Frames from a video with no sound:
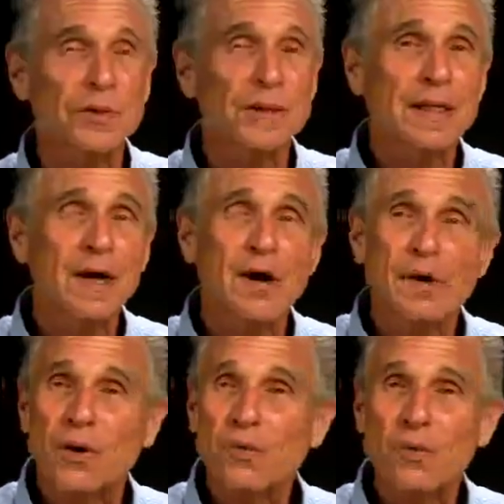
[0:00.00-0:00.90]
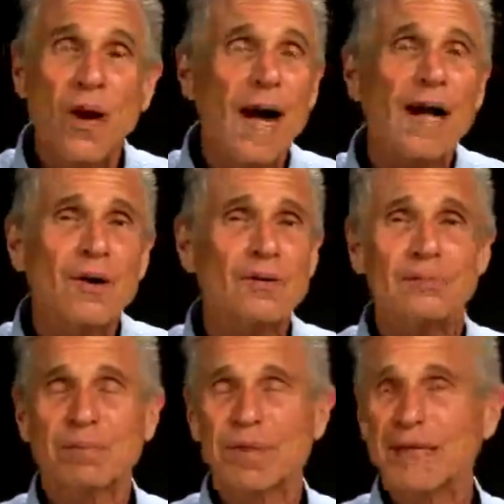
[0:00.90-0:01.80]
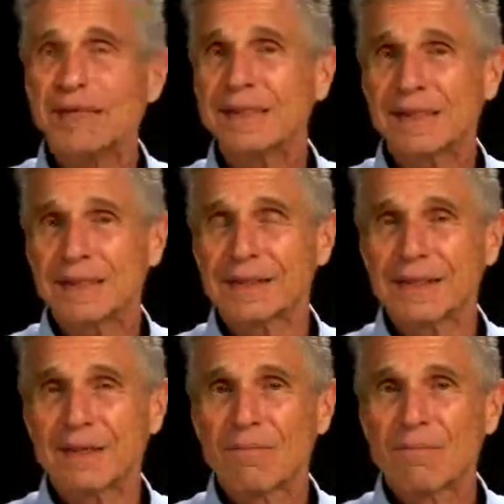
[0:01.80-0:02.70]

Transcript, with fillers: within our own wild places,